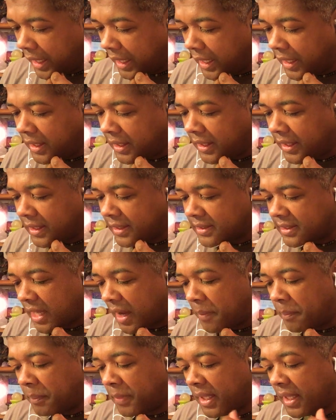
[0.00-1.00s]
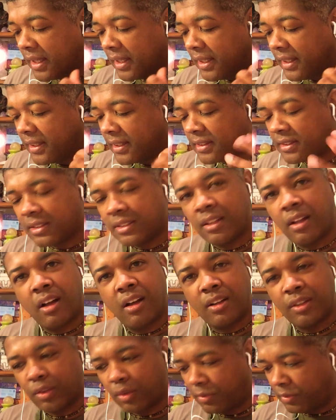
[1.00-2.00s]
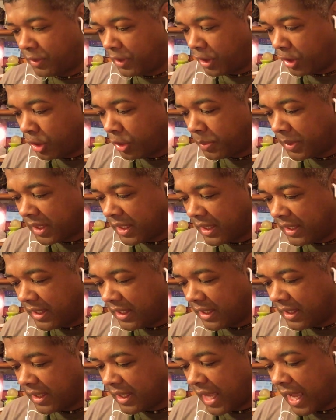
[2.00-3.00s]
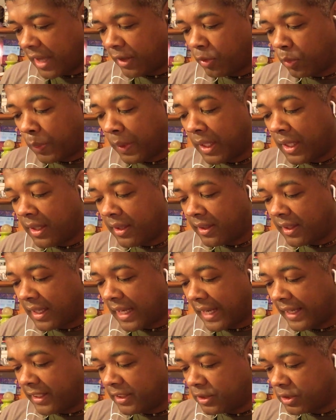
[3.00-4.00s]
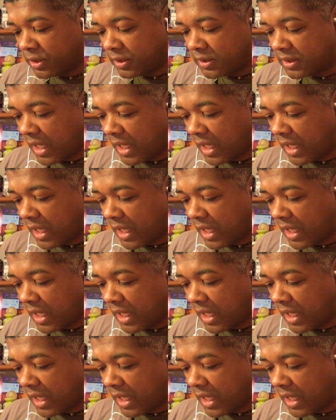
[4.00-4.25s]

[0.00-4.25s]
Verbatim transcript: Endings are merely the start of a new beginning, and we, the angels,